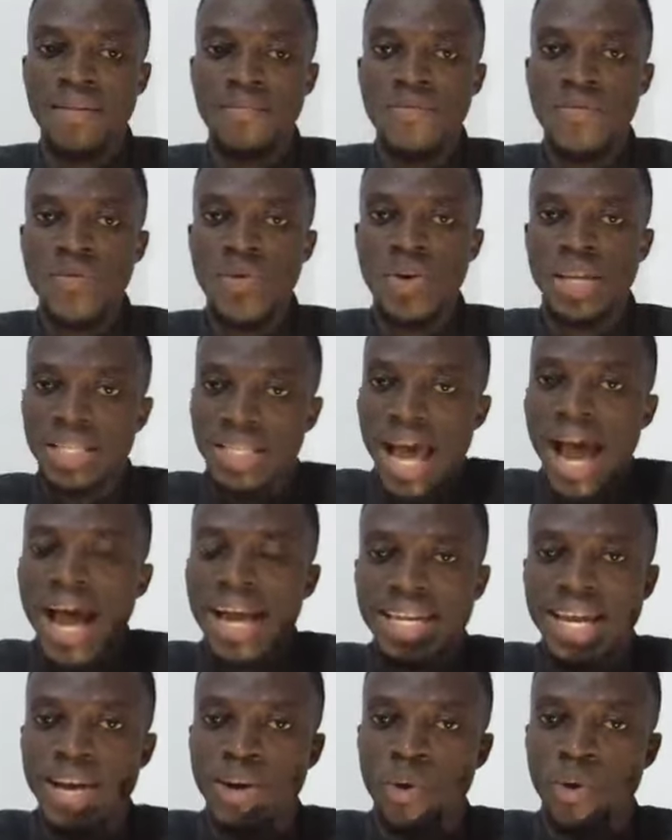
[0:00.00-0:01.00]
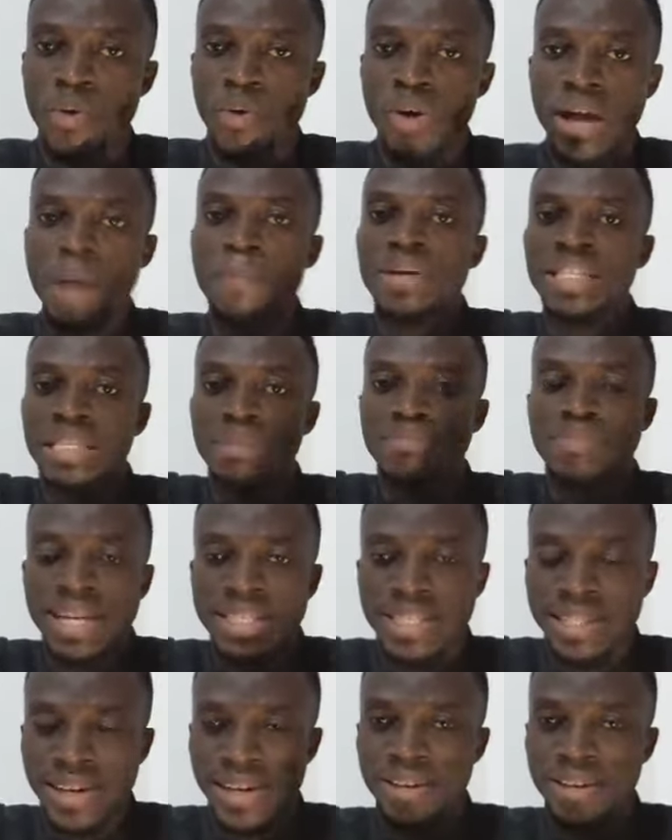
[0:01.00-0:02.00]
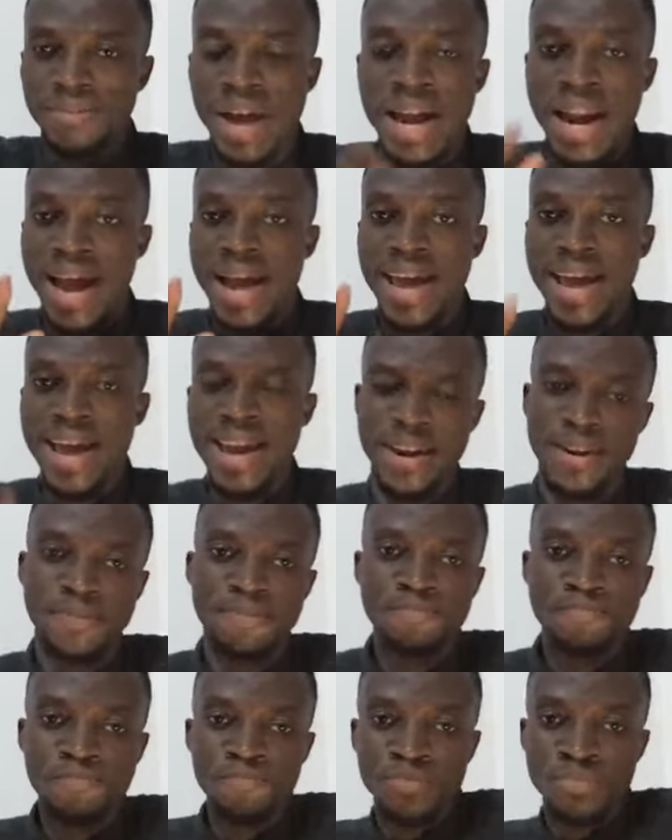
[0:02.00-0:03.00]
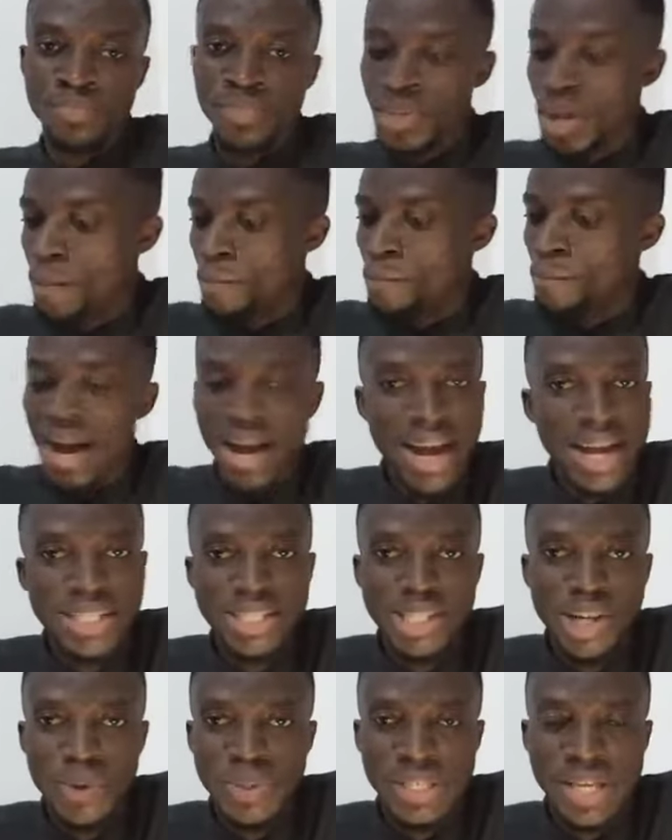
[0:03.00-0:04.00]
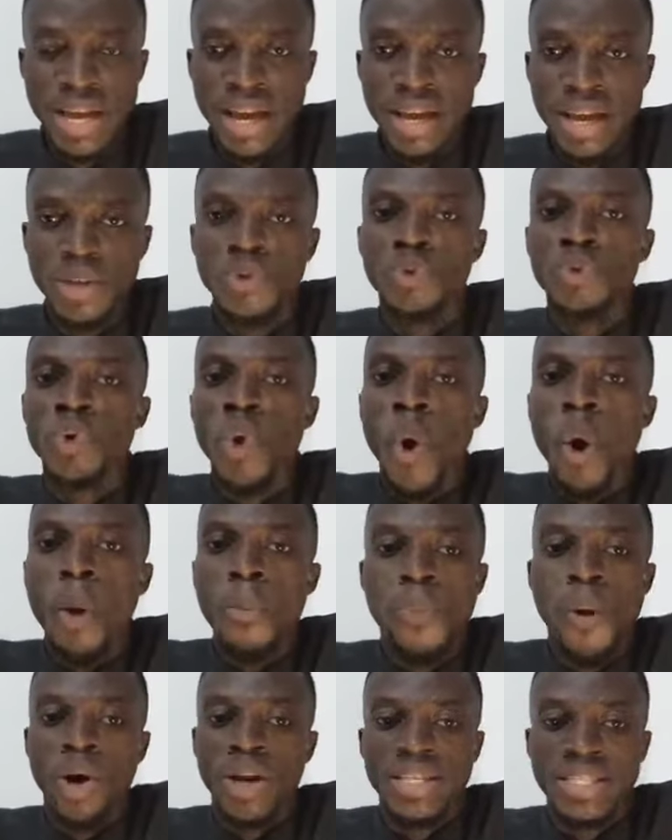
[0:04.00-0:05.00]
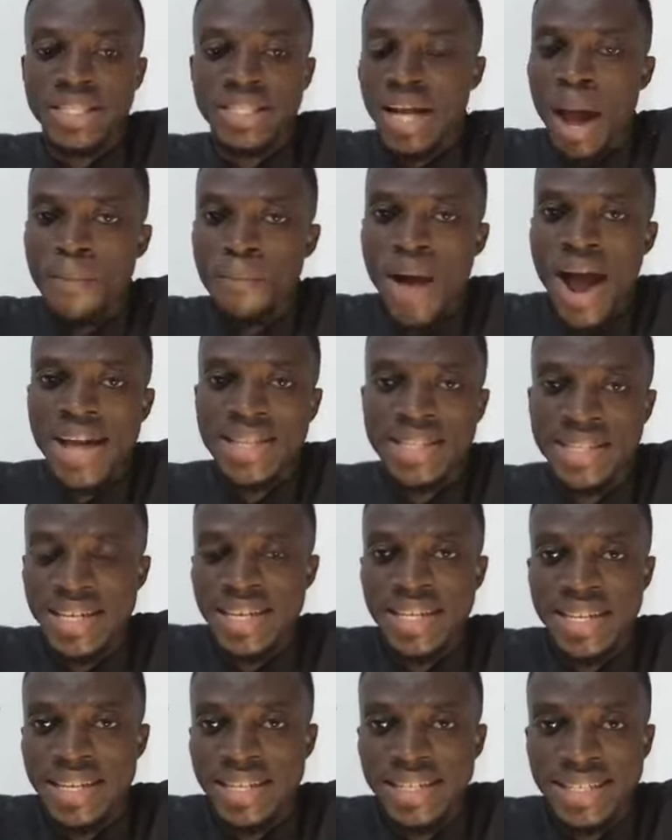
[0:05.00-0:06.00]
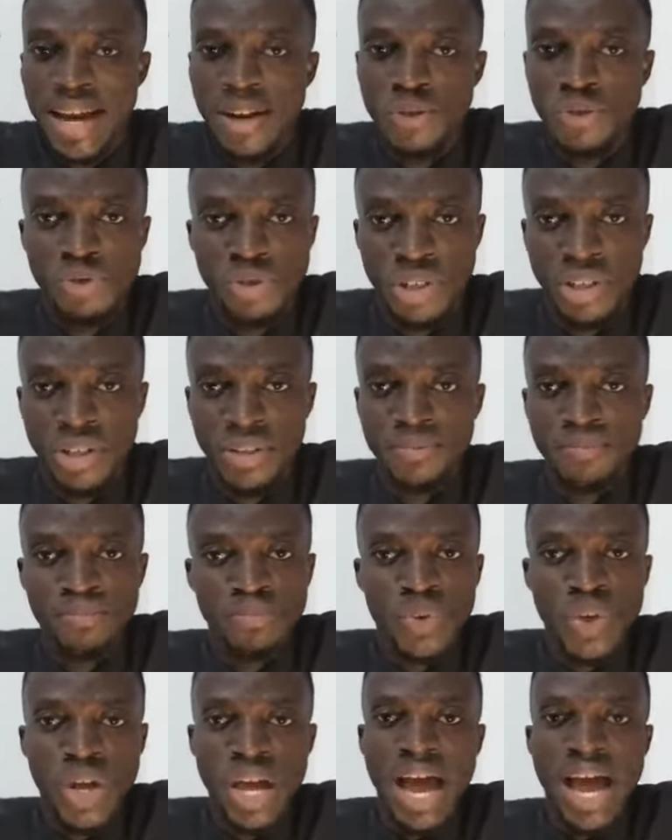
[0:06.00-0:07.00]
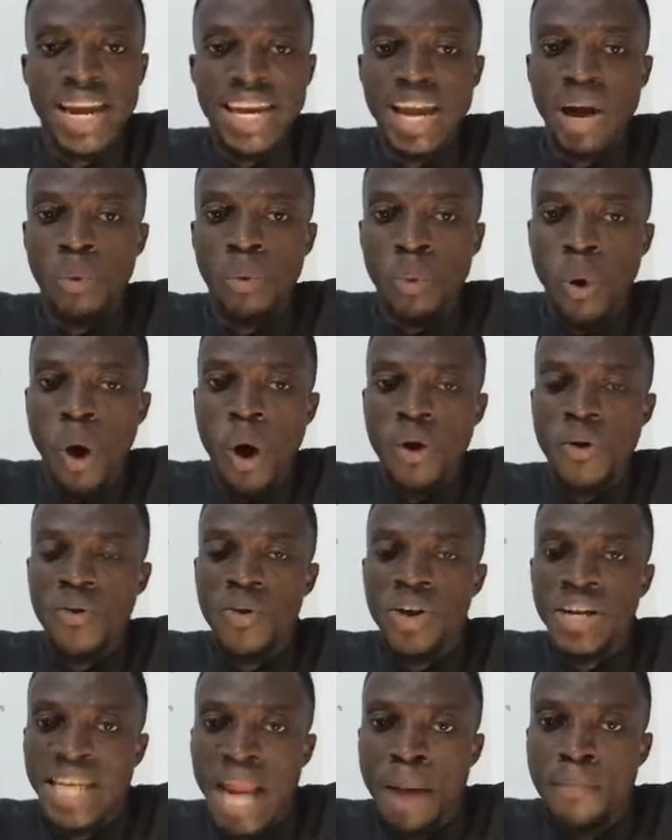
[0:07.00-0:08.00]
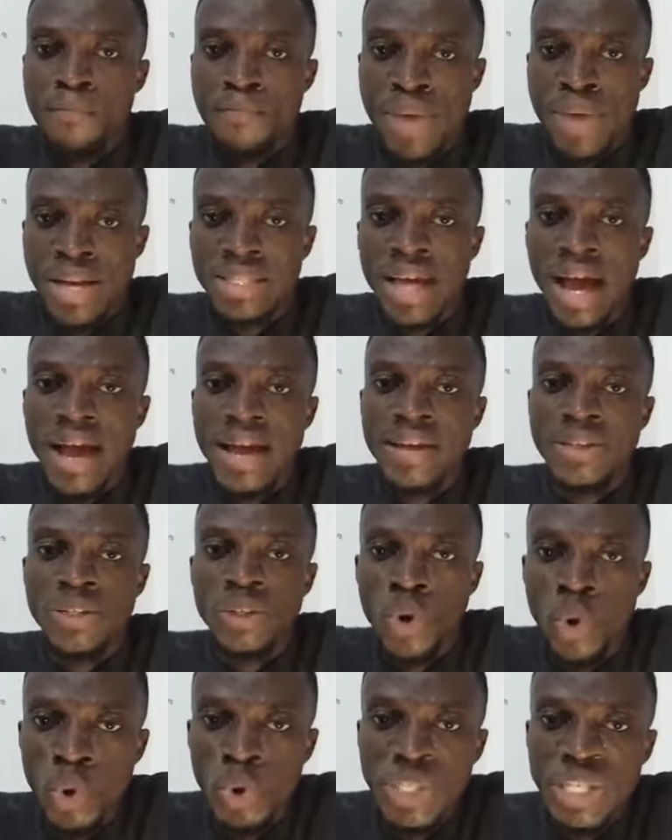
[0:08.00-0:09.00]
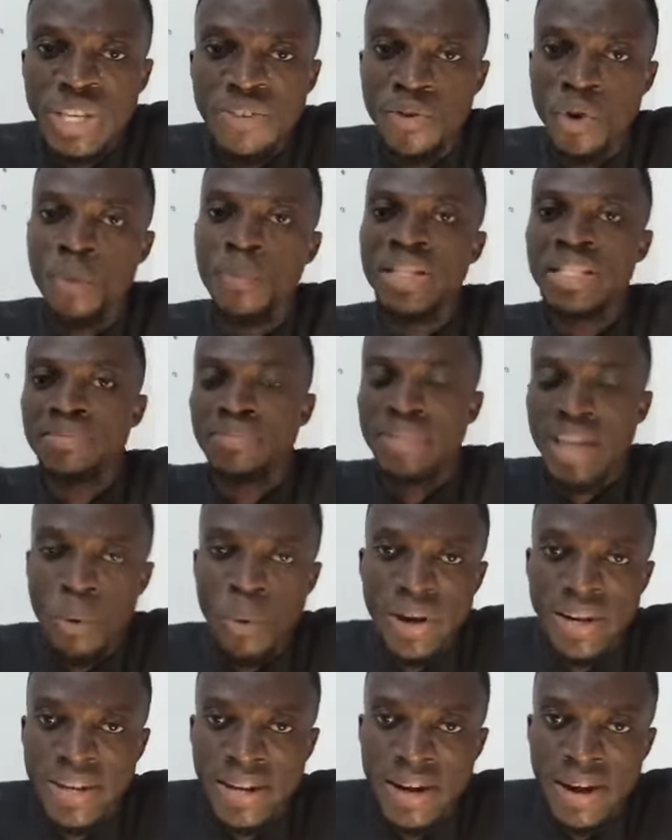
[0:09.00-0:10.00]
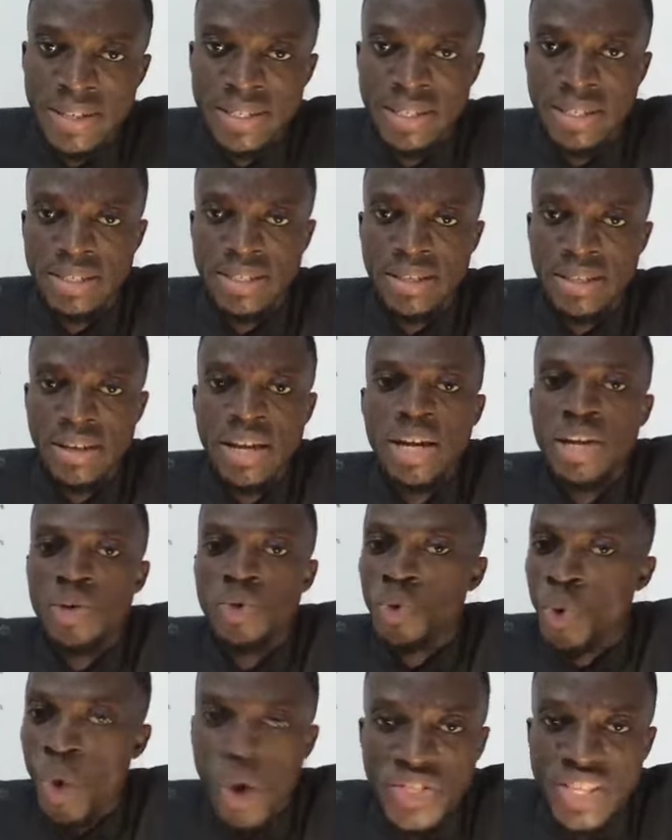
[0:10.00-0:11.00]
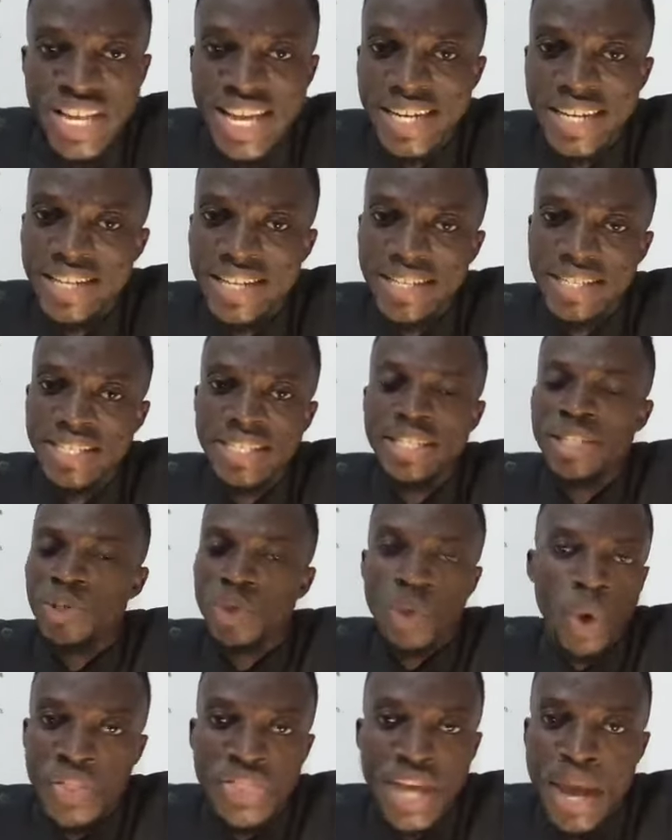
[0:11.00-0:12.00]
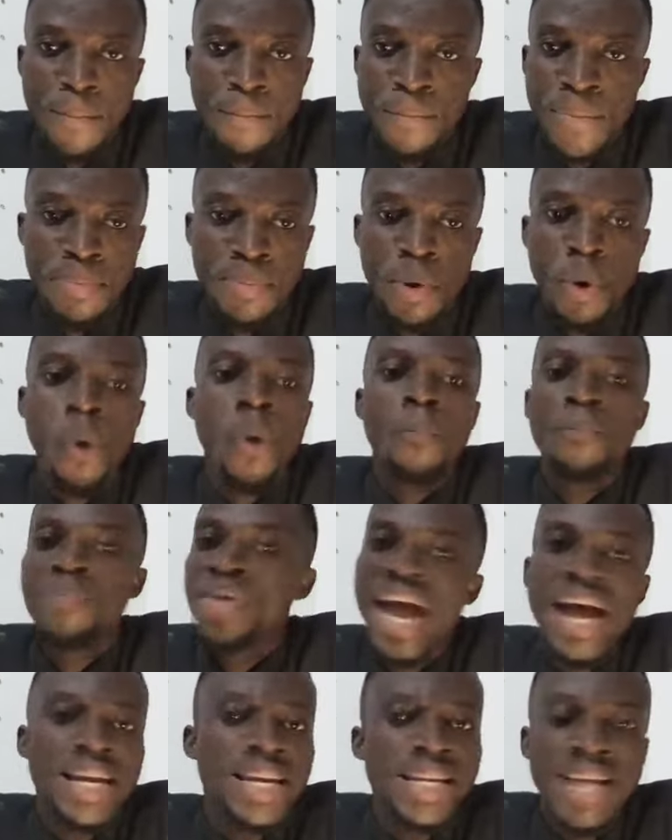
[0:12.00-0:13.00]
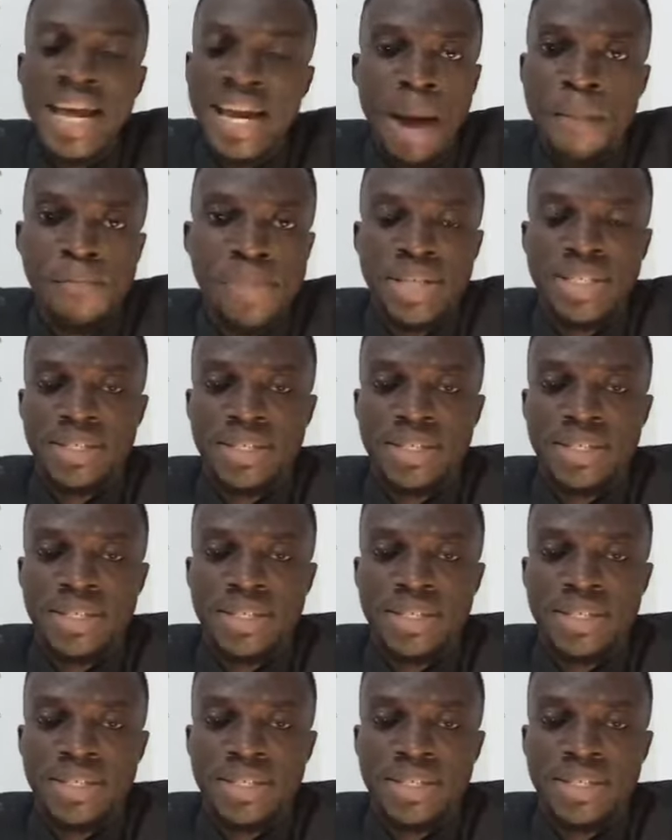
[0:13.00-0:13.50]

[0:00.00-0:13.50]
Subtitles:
sadia no a bit in yachre. And again, my catcher will say no political party in this country and the war numbers are exclusively bit in that winning elections. Not the NDC, not the MPP, or be any the numbers.